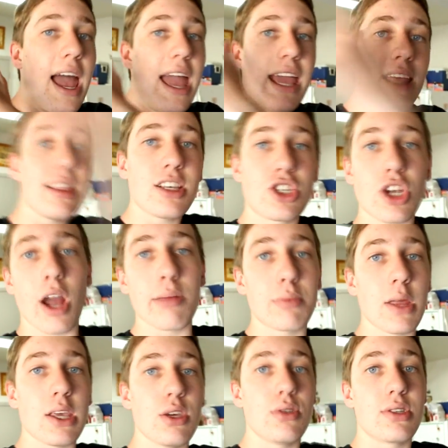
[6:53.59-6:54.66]
in the shop
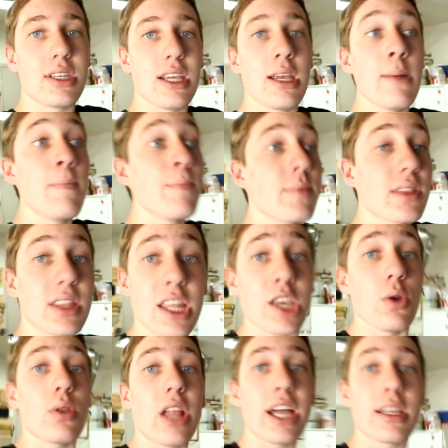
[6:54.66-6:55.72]
that you see that
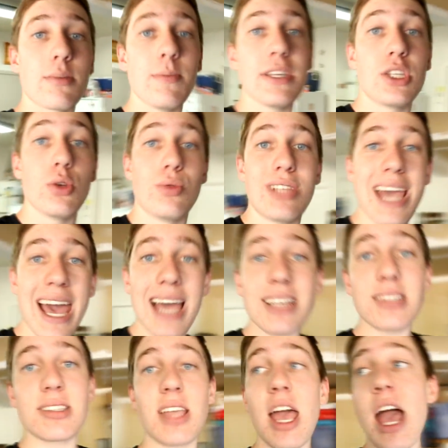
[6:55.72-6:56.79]
you'd like me to
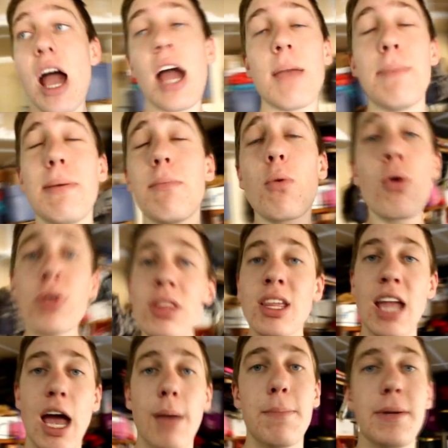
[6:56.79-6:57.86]
test, I'd be more than
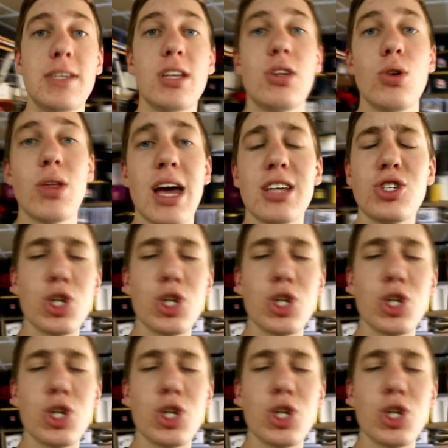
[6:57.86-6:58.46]
happy to do that.